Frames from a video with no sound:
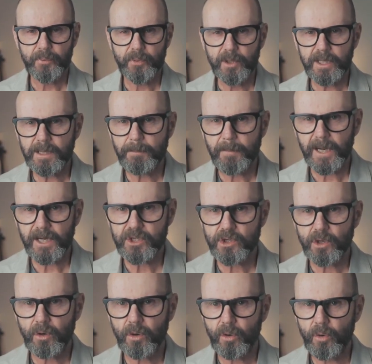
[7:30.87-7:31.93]
pretty much
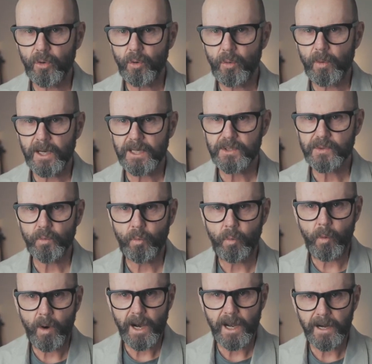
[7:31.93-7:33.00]
always
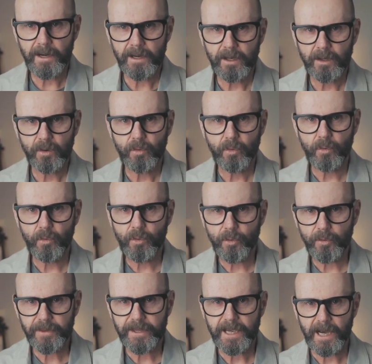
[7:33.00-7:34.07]
one
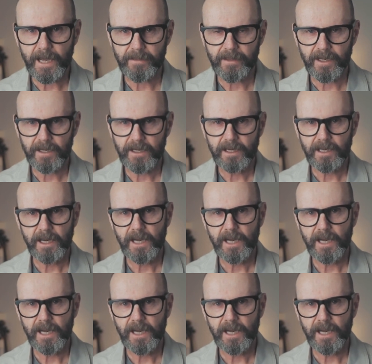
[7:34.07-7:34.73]
or the other